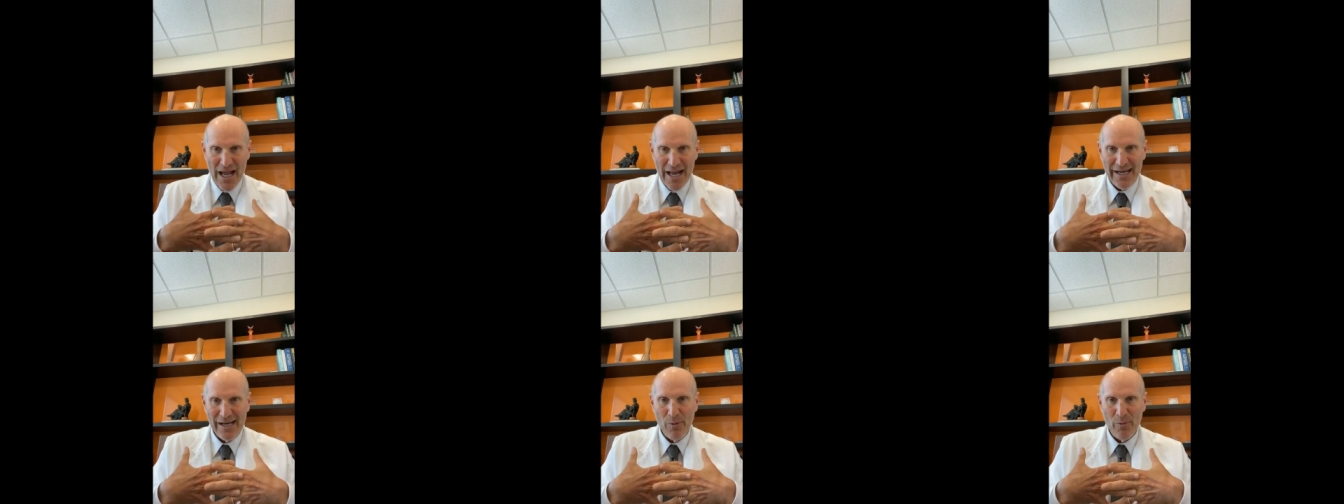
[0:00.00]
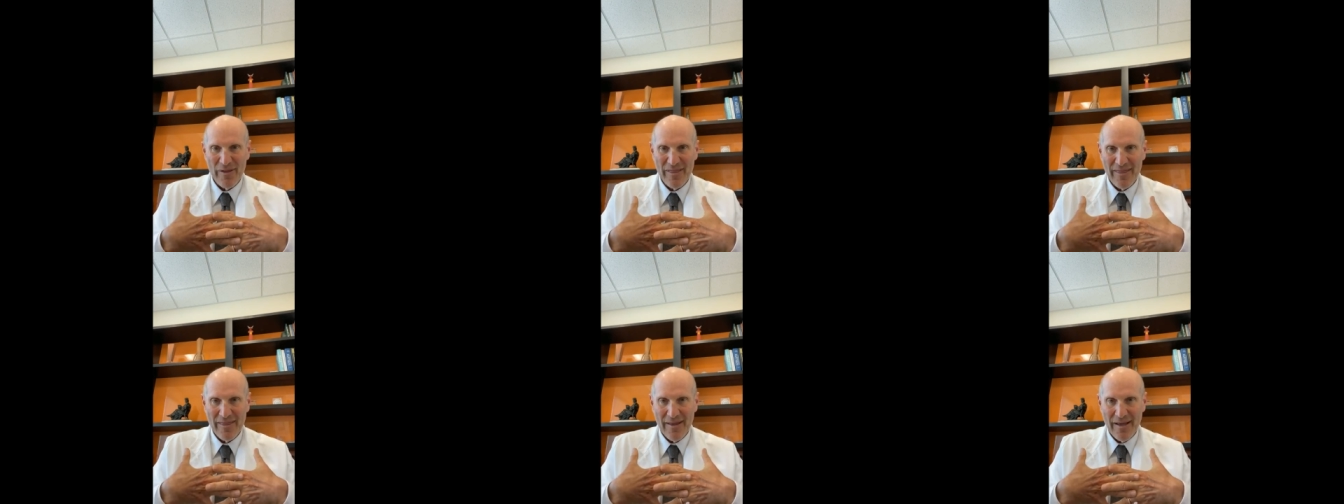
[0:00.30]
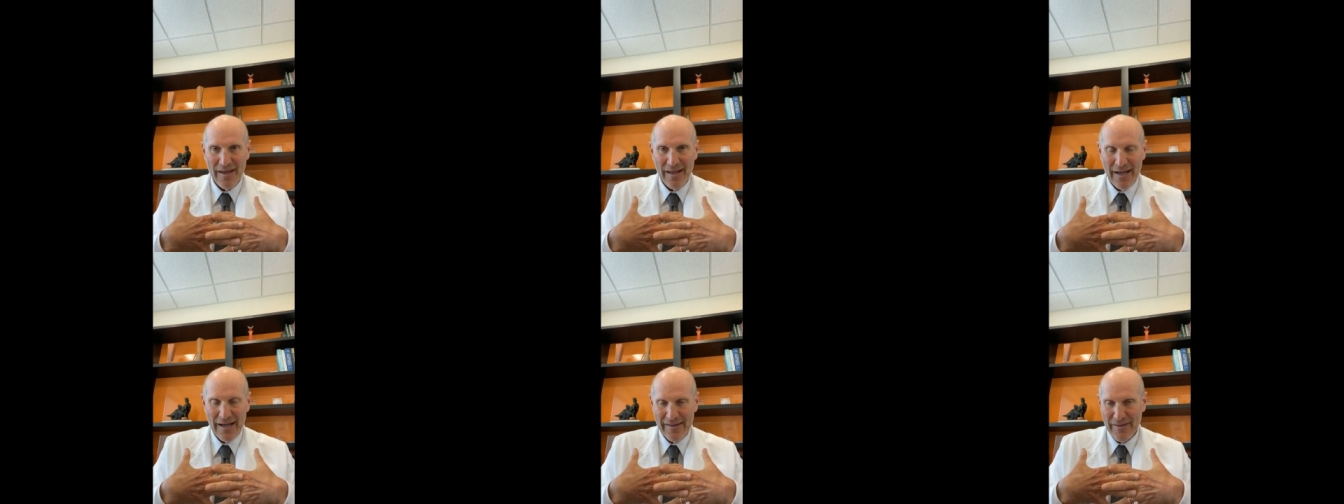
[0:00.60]
chatting
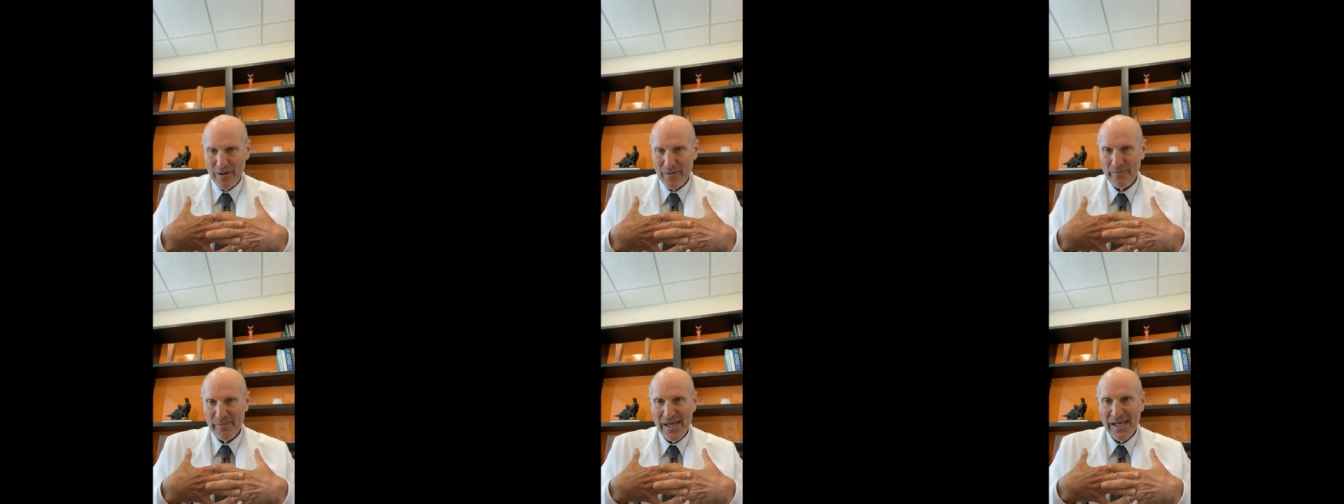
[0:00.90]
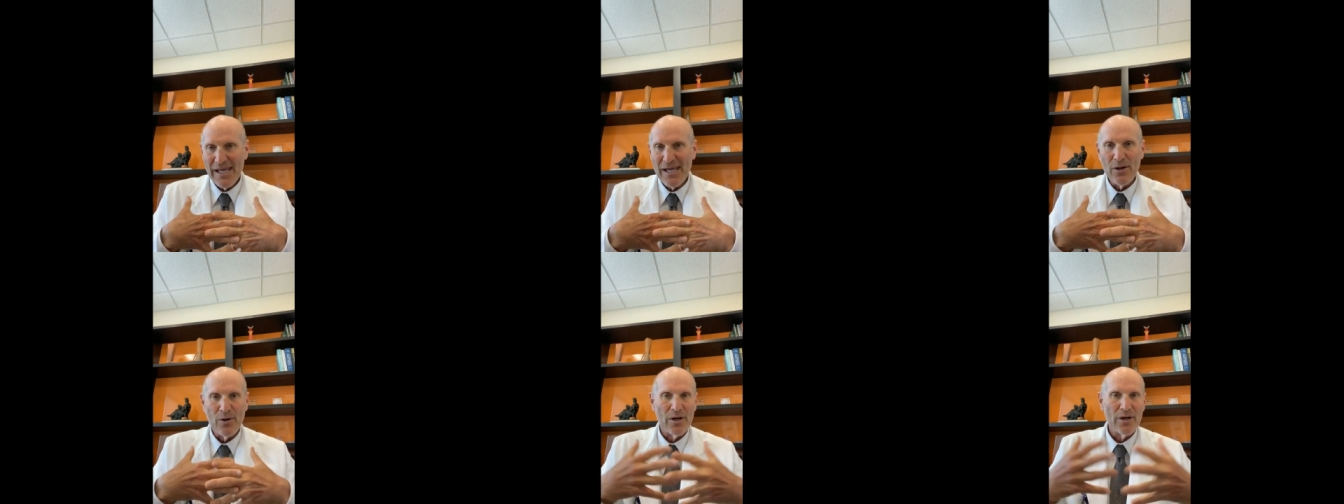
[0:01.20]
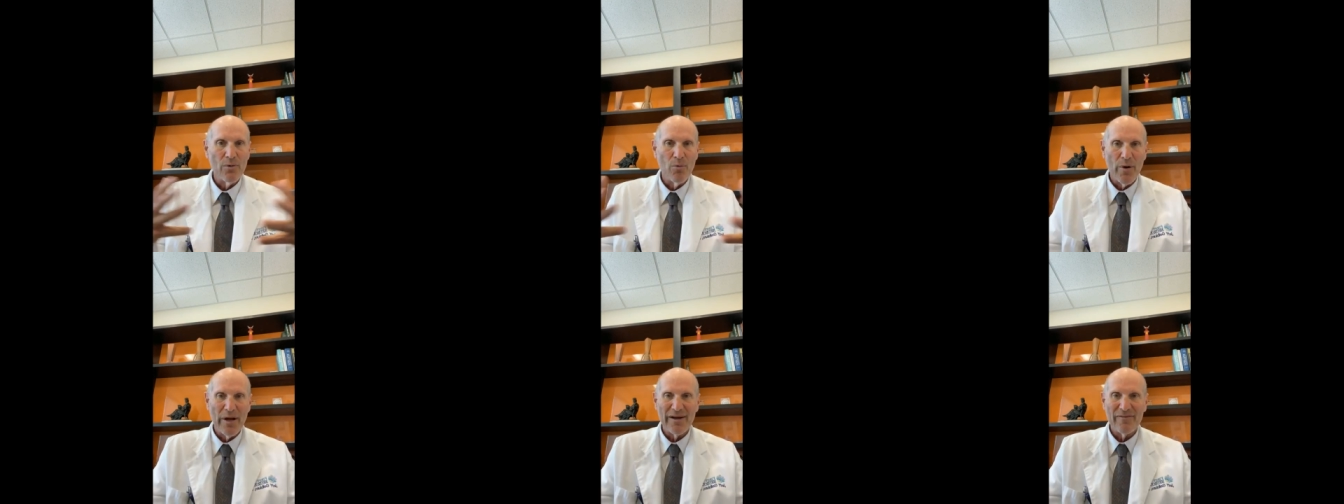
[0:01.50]
with either me
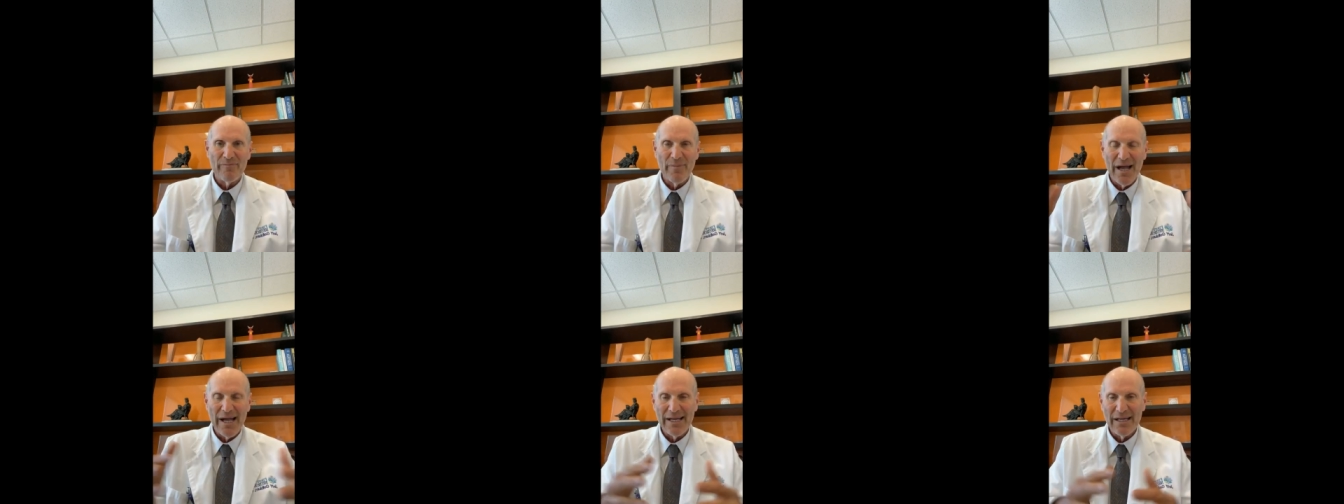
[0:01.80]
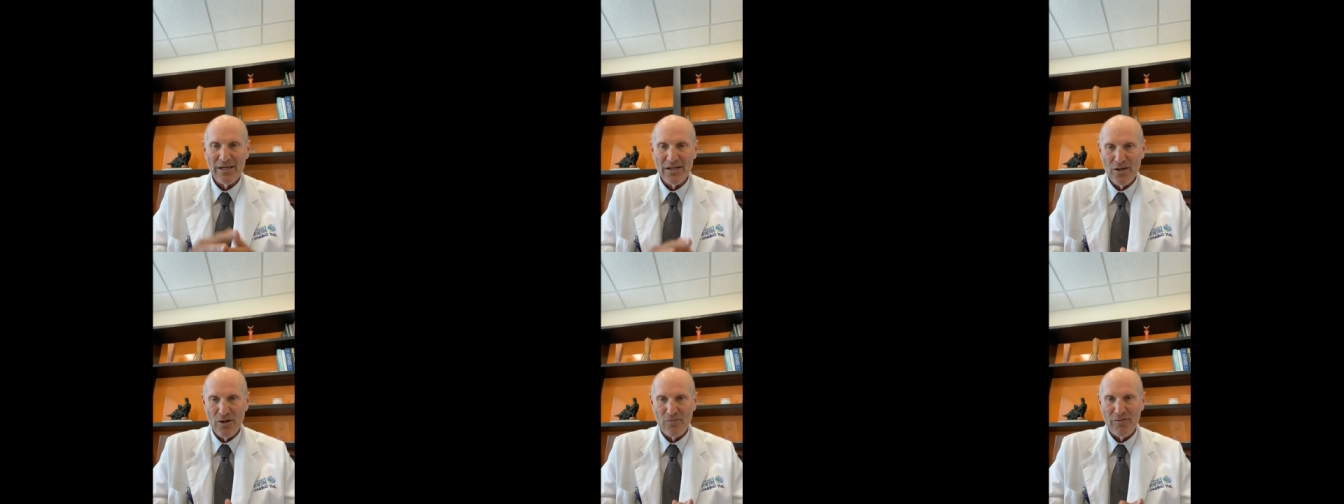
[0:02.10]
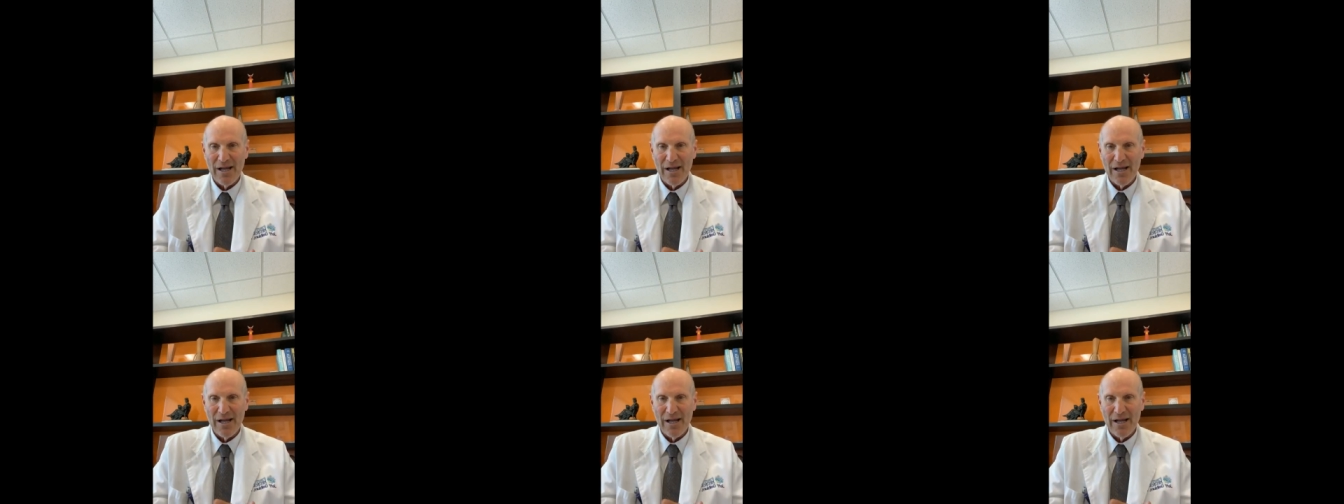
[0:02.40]
or one of my